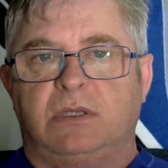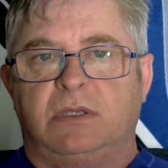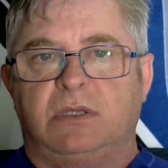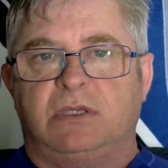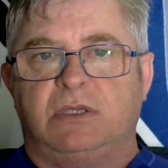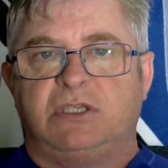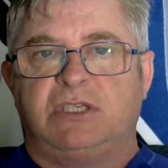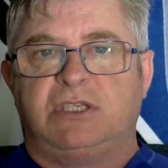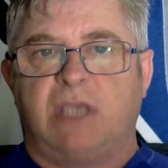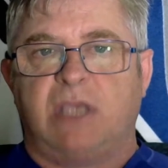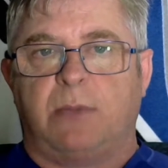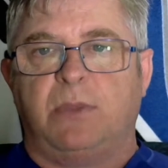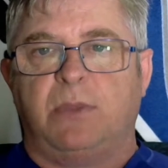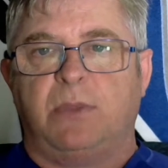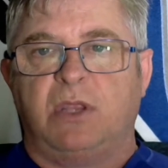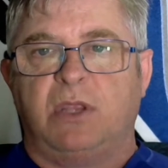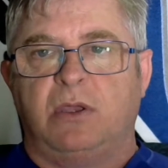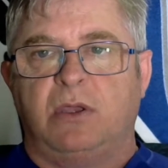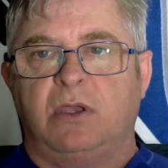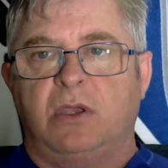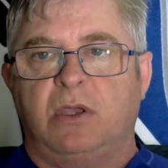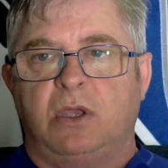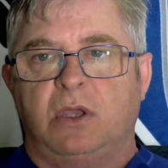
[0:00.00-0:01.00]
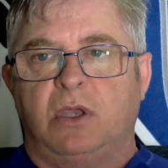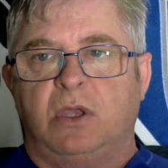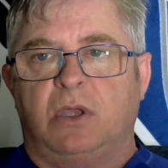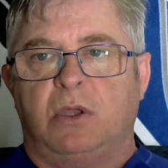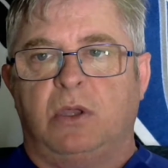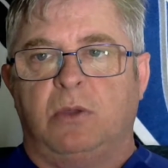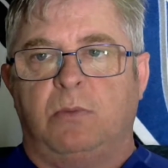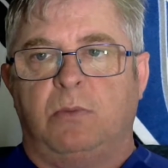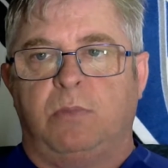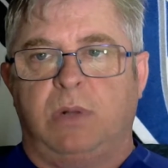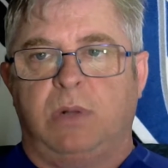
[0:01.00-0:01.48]
some of the
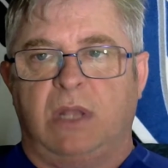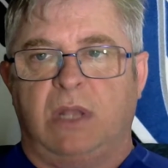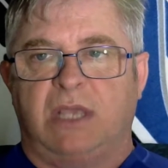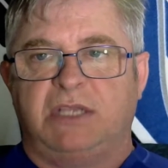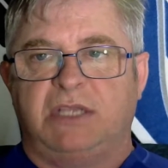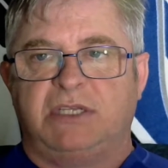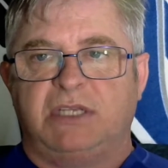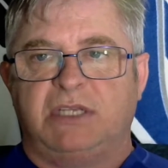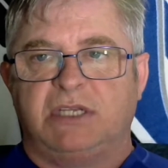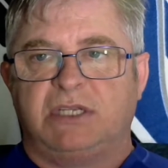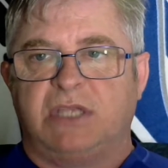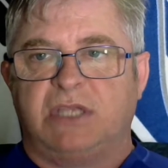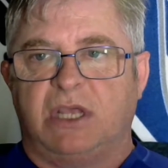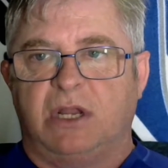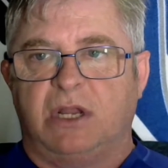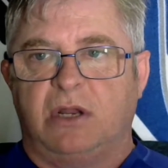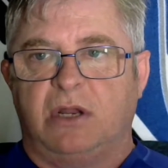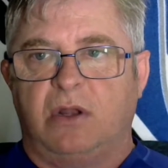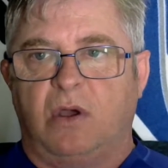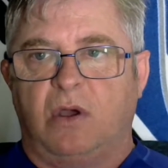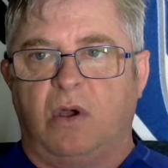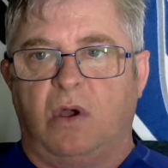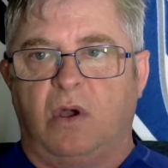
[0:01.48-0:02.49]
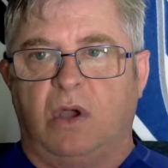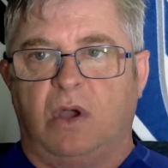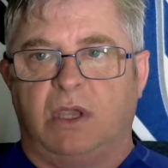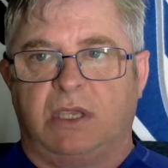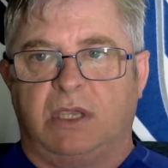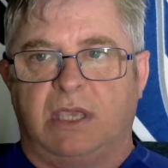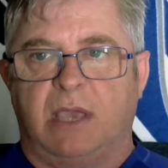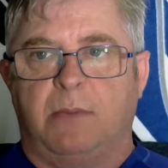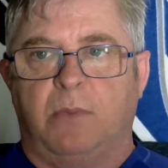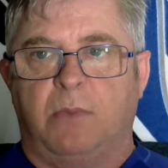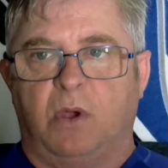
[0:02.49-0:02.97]
places that I
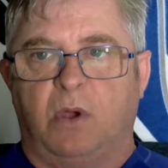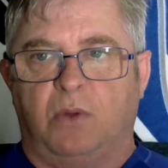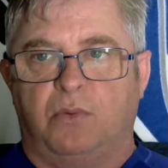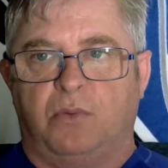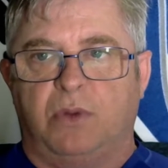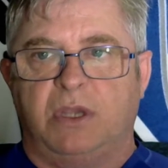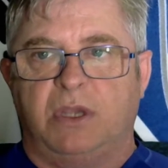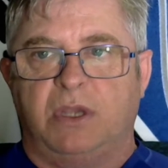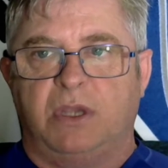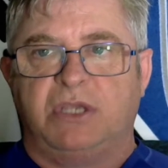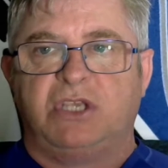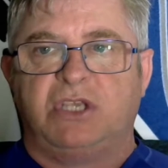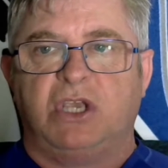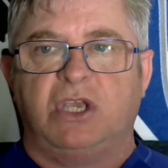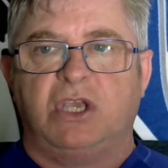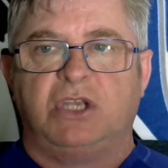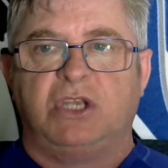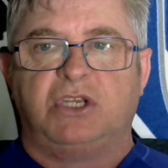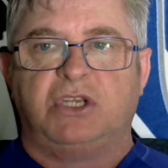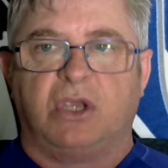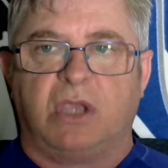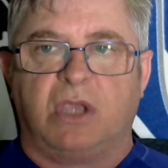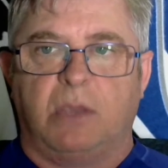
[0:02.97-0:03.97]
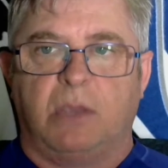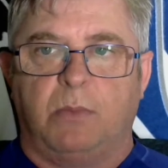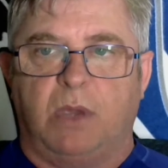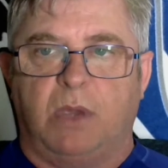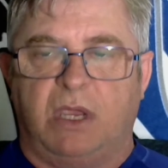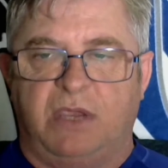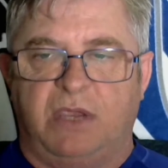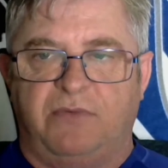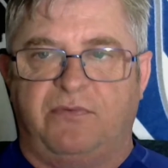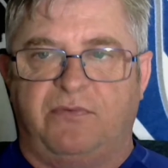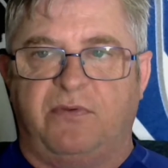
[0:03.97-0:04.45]
get my research, I get my
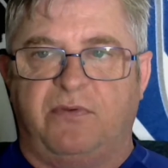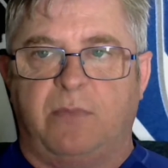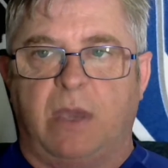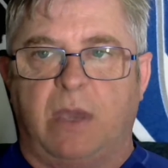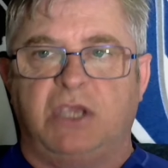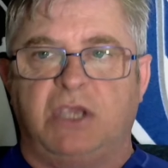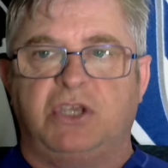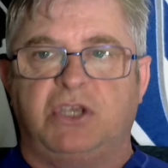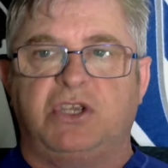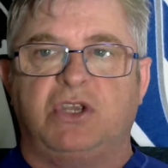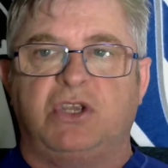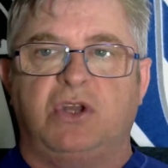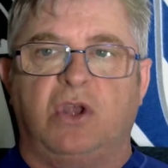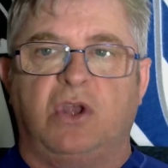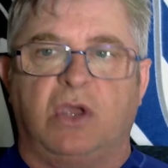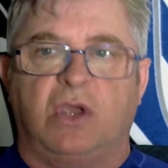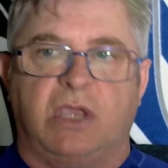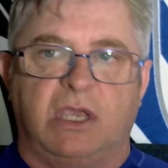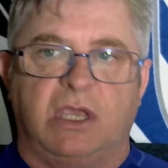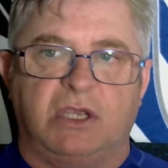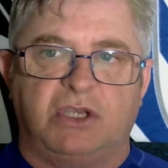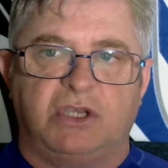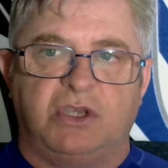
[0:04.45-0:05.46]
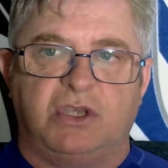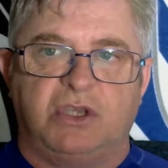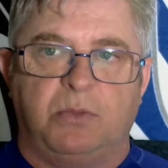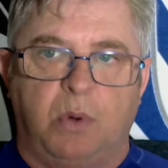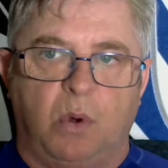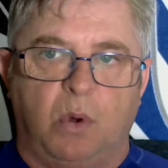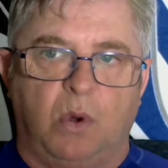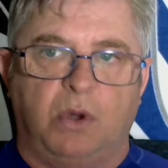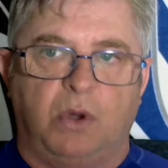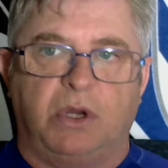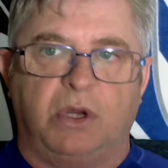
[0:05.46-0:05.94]
information, I get
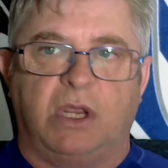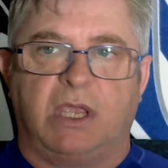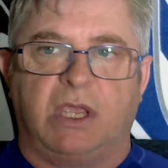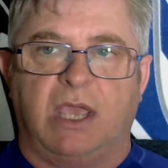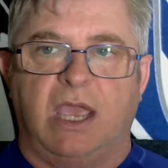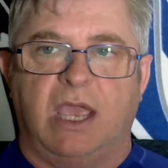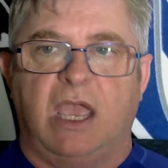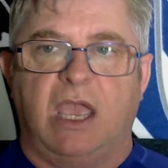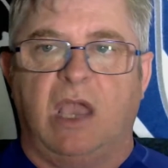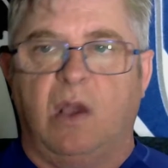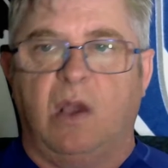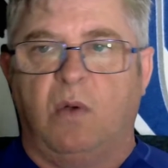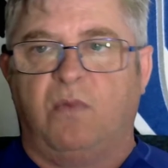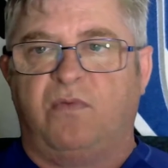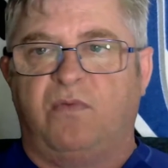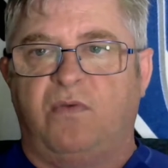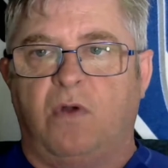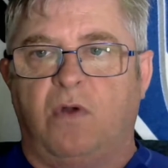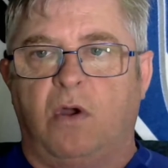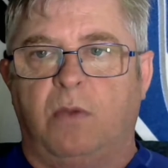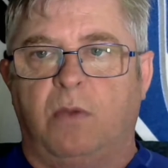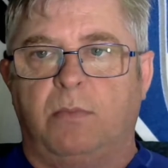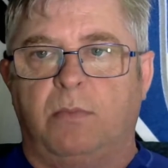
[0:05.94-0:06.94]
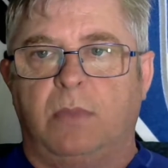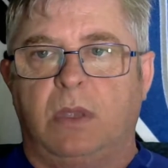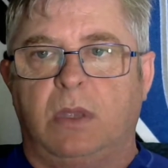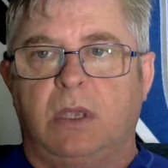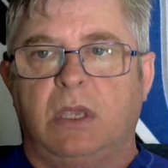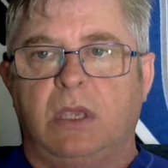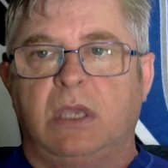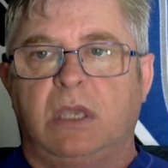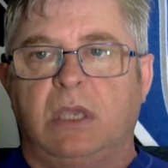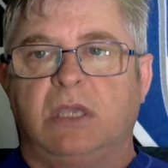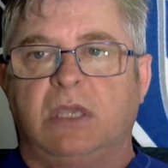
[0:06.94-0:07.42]
support, and I get help from.
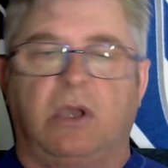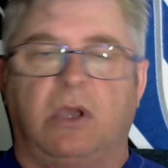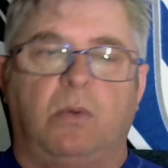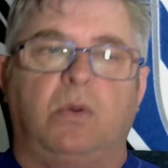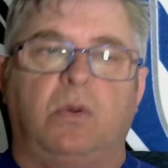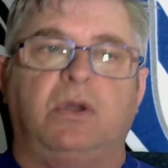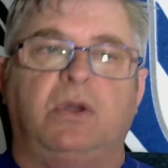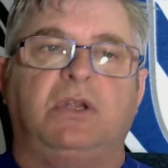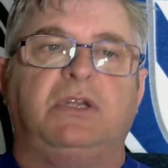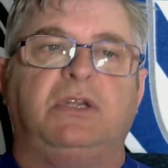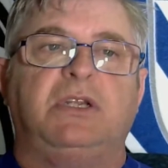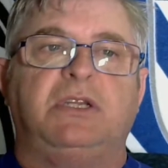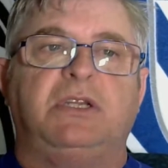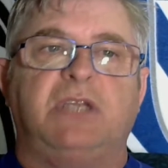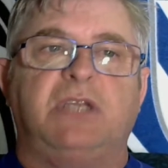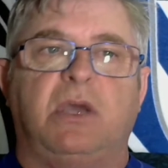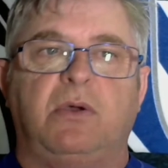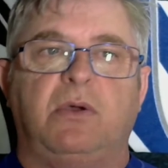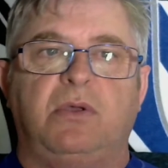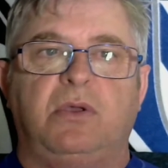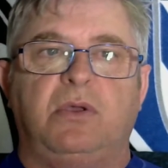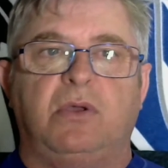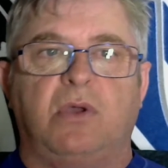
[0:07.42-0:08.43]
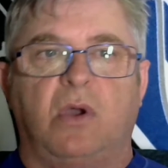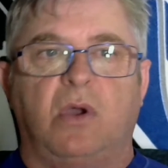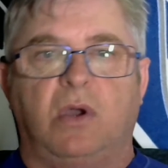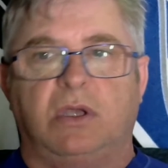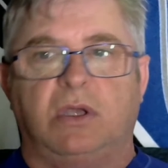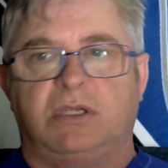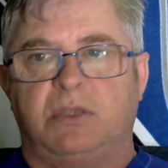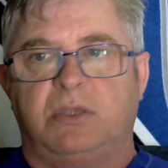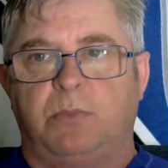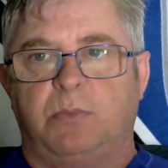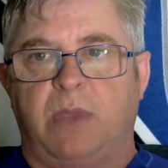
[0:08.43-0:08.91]
So I wanted to tell you
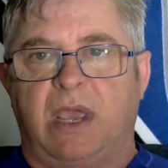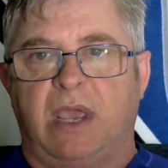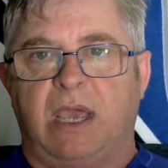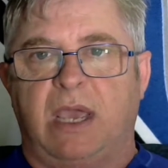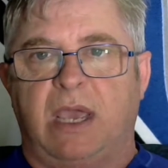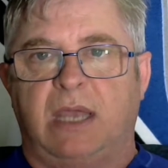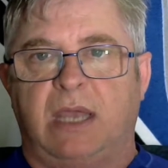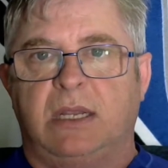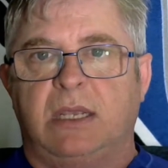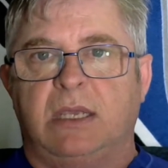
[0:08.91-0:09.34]
guys about